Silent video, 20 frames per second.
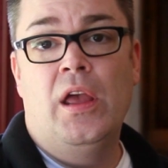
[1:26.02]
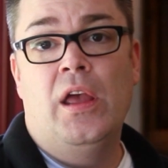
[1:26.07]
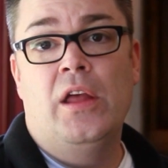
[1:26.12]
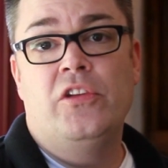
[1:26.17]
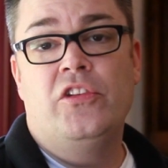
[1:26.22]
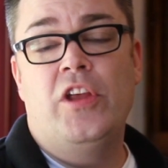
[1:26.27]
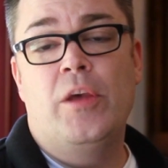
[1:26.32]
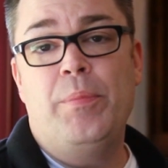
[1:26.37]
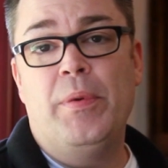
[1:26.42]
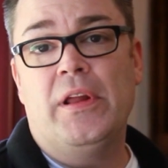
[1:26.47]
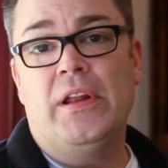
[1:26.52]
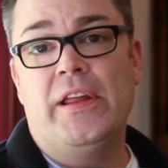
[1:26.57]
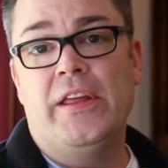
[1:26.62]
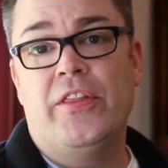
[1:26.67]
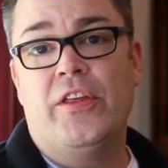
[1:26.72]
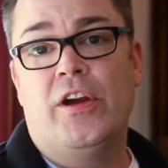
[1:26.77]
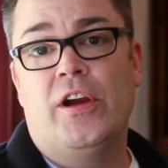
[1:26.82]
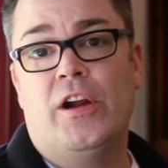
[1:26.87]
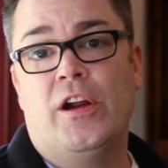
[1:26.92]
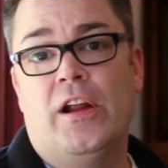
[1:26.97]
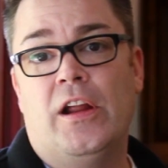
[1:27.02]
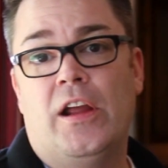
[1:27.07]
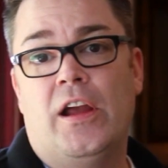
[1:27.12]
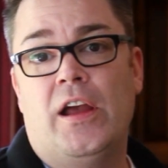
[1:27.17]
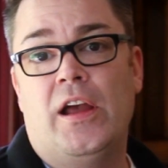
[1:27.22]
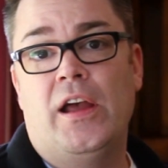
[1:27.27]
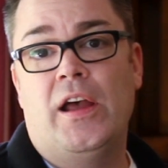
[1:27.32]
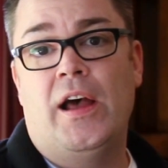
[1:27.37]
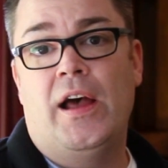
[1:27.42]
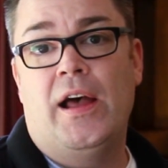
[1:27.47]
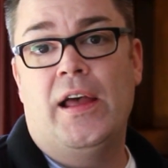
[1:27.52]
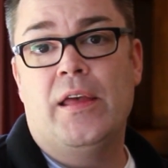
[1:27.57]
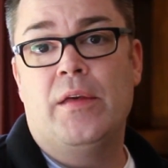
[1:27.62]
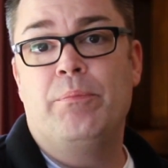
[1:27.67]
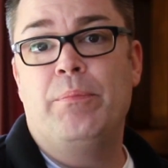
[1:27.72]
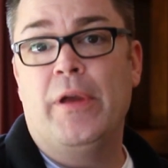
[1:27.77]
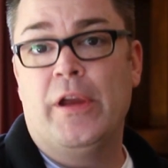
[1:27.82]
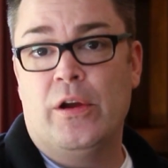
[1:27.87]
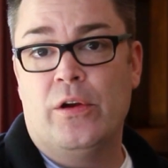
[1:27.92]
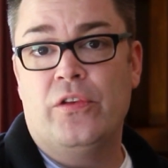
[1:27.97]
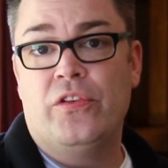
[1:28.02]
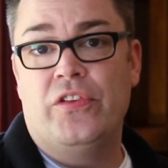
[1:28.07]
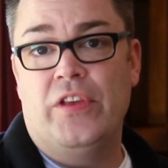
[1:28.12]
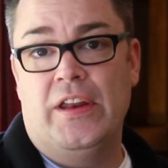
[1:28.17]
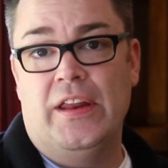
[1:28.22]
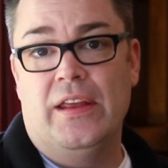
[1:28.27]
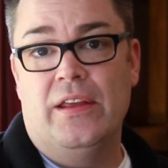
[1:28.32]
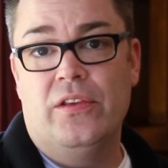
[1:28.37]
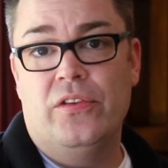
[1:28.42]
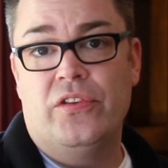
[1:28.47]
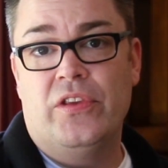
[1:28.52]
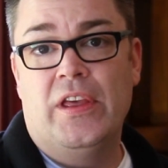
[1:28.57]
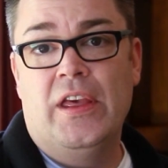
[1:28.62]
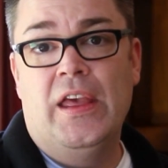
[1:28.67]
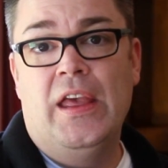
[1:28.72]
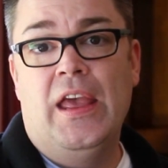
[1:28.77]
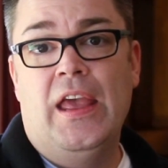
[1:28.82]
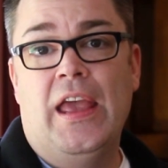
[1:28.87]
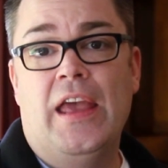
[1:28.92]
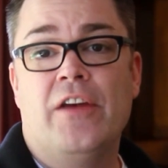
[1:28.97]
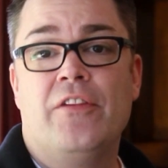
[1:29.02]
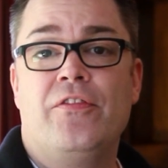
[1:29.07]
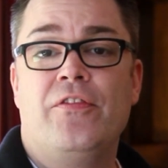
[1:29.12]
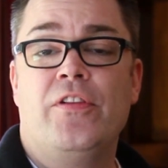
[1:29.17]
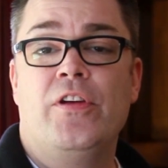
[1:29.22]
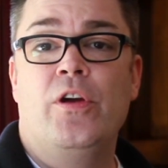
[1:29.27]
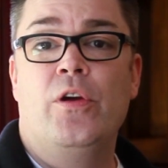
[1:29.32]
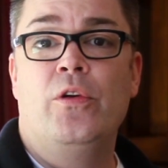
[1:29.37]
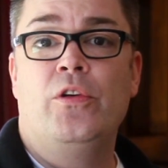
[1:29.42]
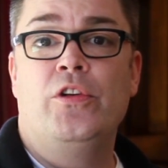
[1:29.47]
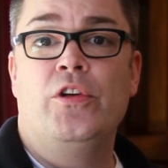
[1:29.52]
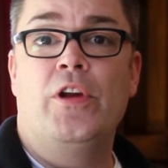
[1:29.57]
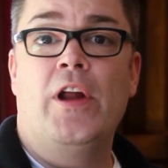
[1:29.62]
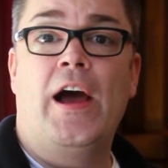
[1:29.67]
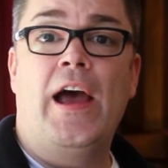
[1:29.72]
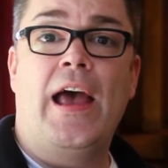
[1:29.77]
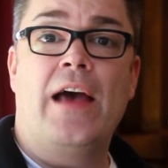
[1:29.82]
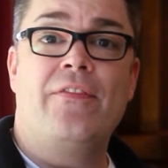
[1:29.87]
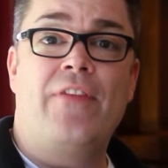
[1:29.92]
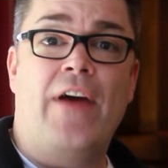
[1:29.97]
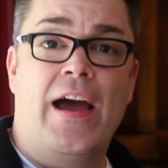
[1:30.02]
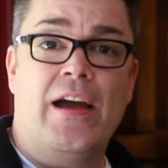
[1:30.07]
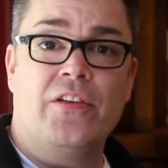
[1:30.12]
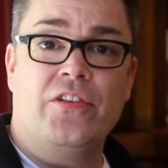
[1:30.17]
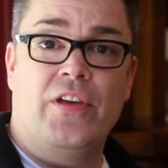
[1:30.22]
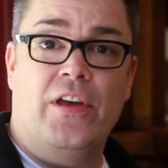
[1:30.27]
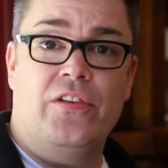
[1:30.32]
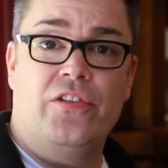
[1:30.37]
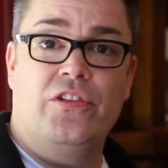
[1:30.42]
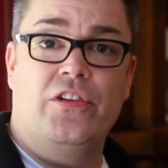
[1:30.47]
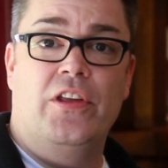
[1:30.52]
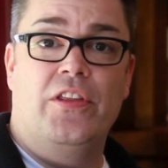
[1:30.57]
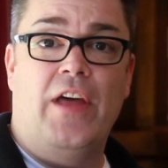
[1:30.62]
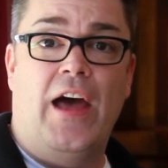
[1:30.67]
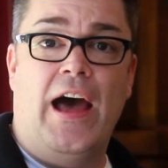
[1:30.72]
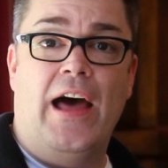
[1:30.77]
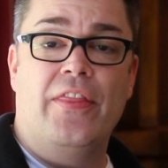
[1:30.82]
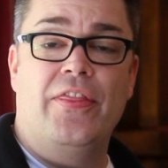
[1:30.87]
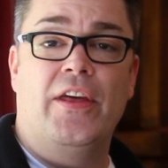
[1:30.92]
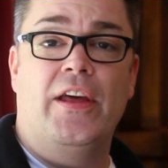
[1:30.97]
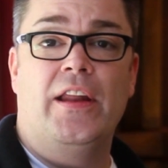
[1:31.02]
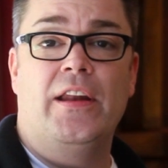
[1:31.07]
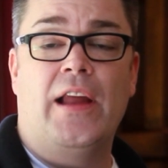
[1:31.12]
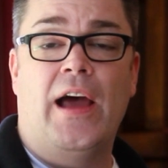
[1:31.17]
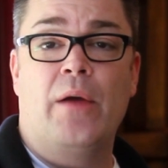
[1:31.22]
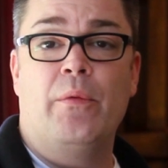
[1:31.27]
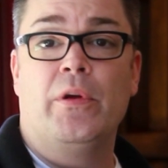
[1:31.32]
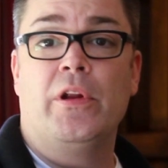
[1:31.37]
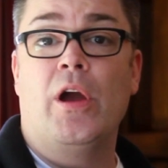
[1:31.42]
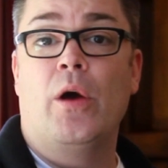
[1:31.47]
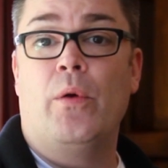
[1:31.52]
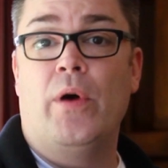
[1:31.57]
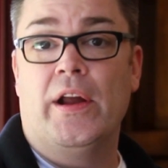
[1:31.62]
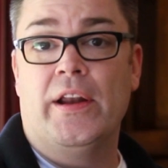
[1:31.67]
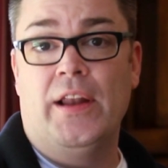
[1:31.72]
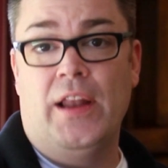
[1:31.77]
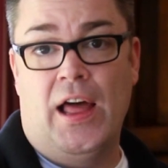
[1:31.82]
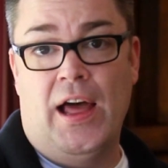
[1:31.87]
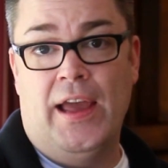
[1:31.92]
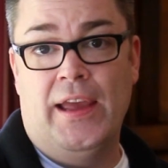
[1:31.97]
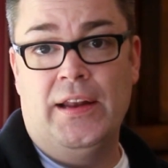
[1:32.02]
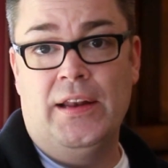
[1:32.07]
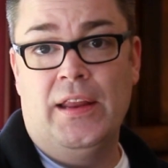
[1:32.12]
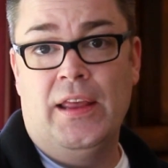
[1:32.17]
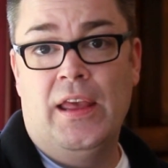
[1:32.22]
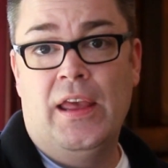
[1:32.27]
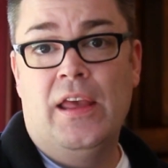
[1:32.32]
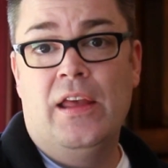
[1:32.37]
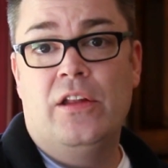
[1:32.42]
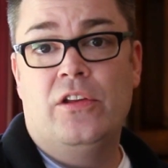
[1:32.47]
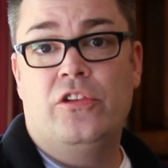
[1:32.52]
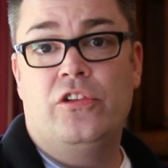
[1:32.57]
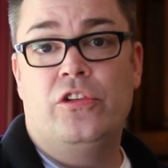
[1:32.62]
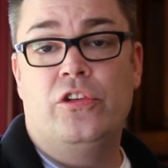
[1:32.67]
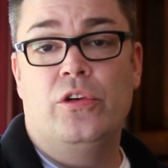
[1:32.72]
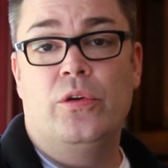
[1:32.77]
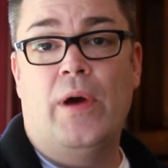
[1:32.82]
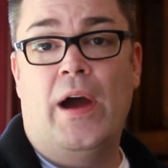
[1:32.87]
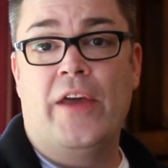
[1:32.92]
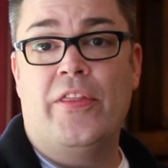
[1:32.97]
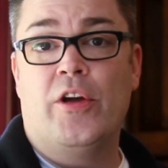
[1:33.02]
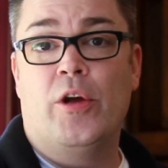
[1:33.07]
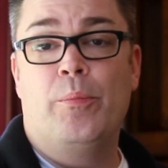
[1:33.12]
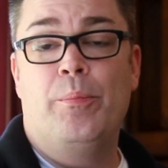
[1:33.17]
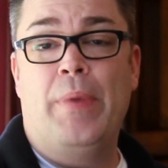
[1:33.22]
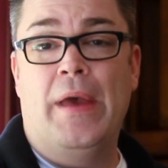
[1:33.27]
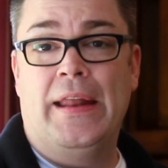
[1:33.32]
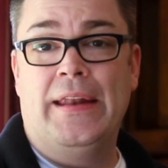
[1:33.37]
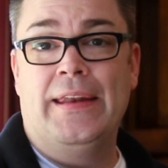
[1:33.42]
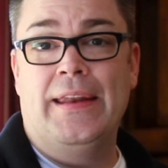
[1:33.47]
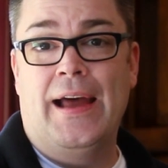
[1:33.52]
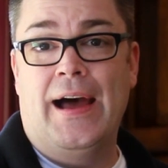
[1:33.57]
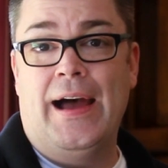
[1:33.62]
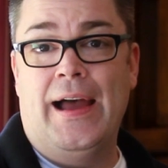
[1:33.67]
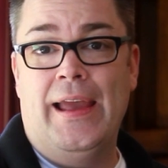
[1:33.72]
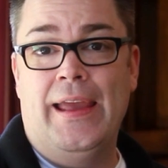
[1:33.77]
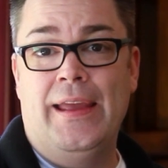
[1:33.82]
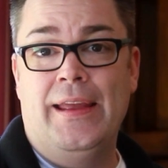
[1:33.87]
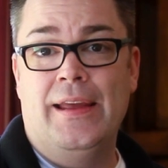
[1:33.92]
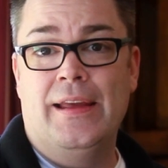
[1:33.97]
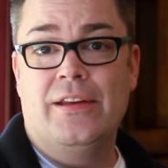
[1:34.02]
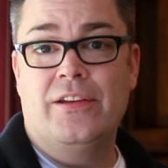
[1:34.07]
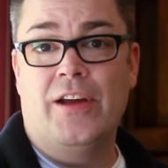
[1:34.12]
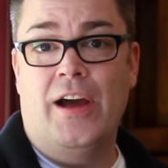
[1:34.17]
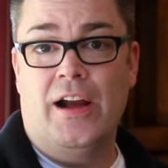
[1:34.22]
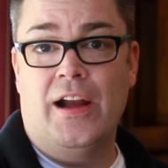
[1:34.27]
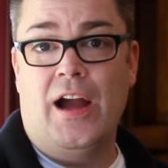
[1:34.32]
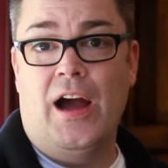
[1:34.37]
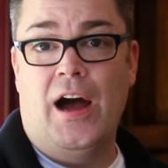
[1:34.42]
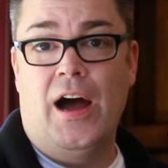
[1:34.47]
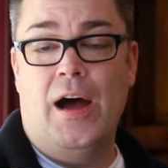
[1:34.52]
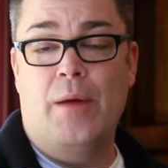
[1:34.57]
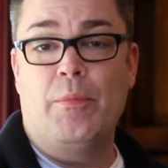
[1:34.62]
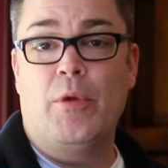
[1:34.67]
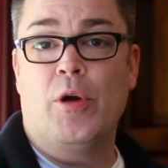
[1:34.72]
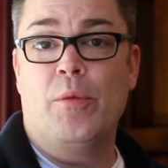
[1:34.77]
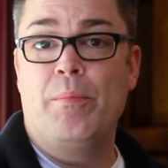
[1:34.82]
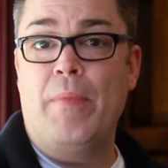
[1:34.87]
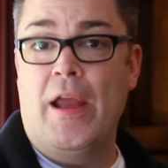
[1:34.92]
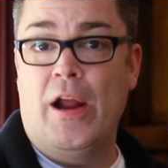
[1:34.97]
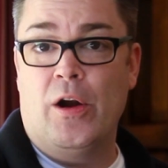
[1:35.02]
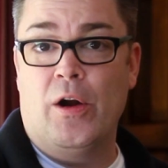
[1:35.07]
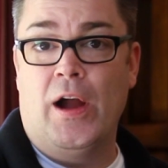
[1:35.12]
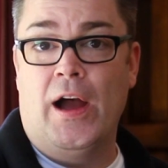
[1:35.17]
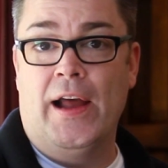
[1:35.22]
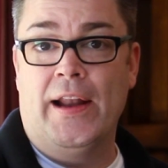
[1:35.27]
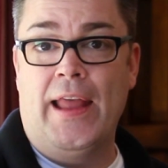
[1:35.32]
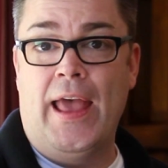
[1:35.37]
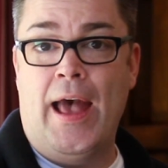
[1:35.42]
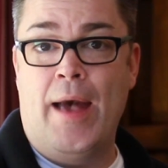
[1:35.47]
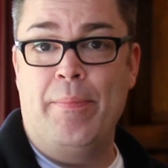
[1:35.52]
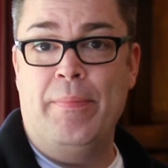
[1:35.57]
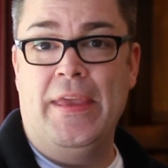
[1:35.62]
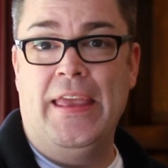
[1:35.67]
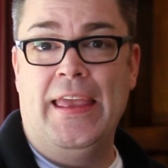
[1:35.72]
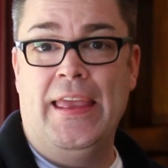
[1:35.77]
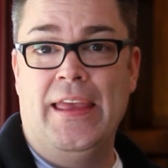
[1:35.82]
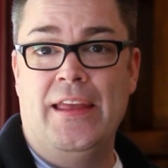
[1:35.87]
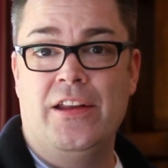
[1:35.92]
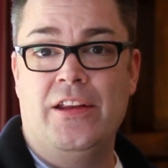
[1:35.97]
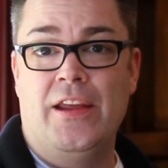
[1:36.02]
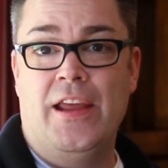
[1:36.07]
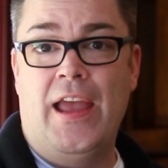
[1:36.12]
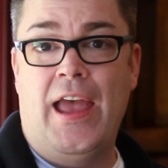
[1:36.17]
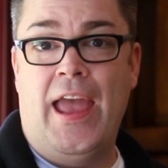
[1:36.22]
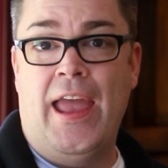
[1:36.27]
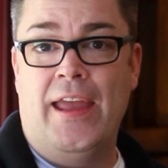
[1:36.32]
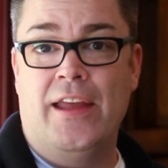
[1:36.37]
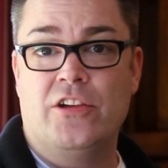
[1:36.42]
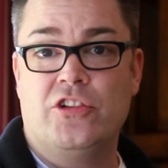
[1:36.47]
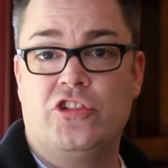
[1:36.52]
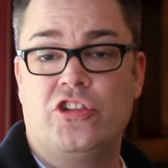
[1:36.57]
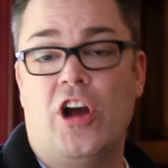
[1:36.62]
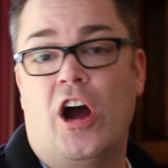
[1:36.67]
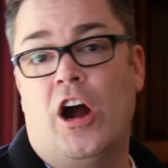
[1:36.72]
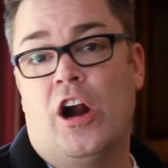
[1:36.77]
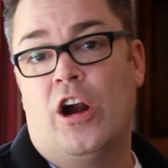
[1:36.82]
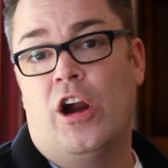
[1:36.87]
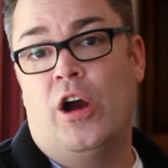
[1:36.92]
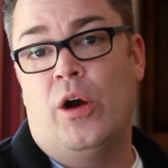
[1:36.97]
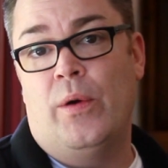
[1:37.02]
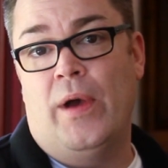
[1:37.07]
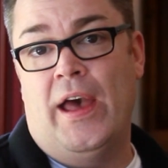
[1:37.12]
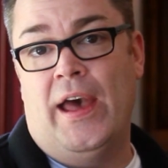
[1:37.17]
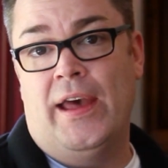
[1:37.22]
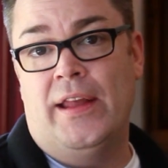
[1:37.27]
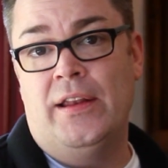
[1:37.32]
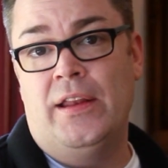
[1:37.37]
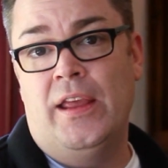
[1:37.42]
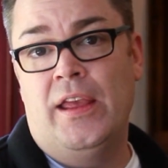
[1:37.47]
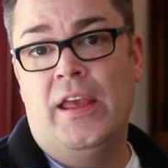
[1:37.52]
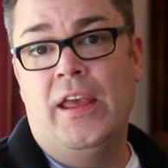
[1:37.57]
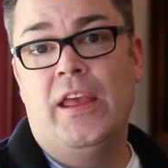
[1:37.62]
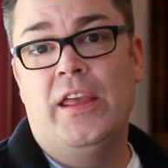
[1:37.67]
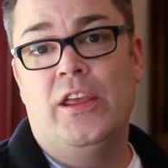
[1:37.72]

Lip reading: Typically they're in bigger cities. If you do not have access to that, then I would go online to either benny.com or Mehron, M-E-H-R-O-N.